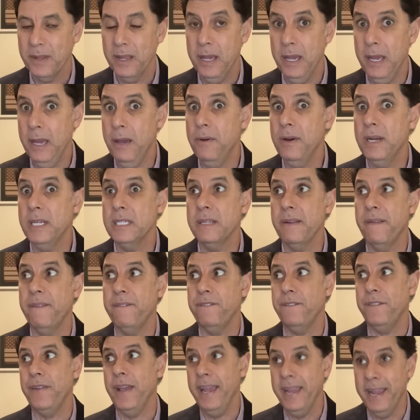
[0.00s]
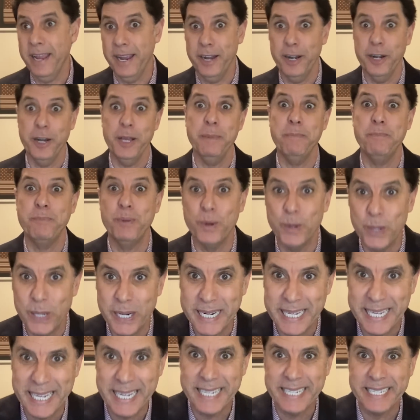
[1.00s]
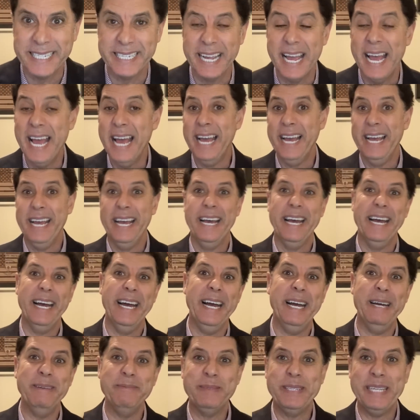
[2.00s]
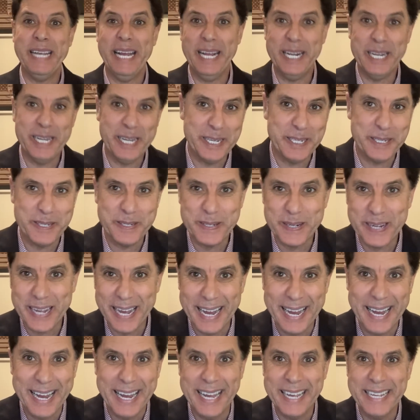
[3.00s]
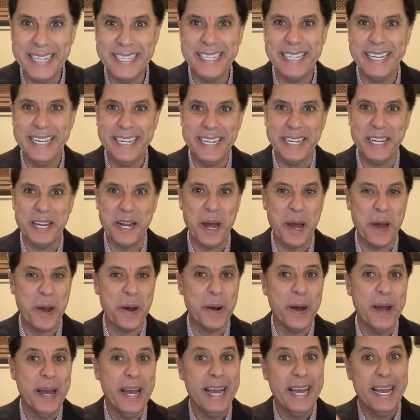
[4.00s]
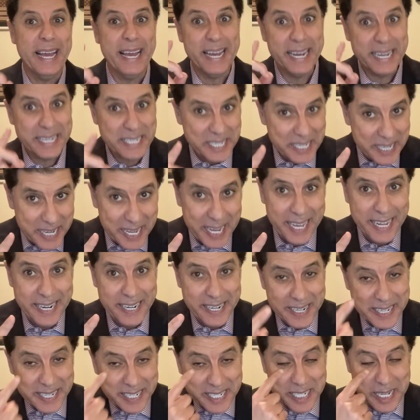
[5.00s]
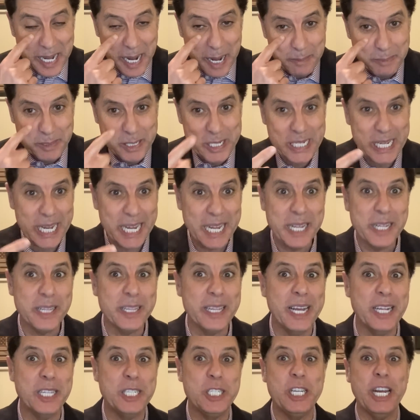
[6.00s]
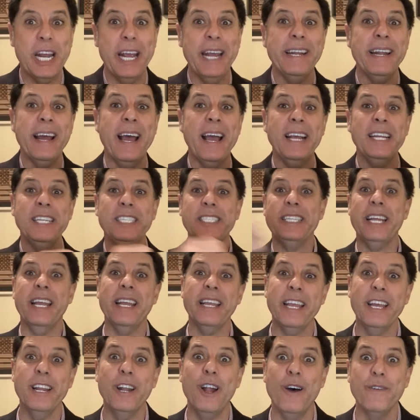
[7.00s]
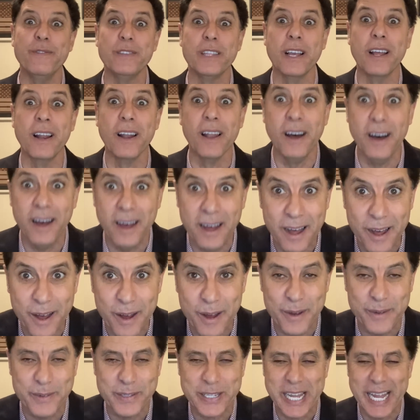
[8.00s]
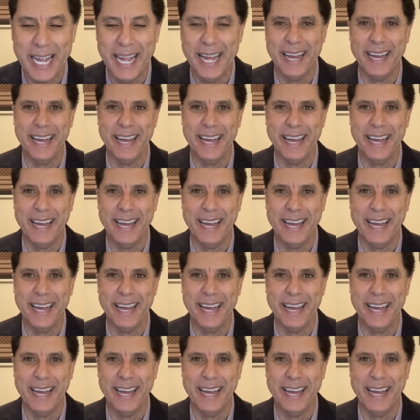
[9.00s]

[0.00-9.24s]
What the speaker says: It was a very poignant. I'm telling you guys, you know, as an analyst, I'm seeing that China is taking off the gloves.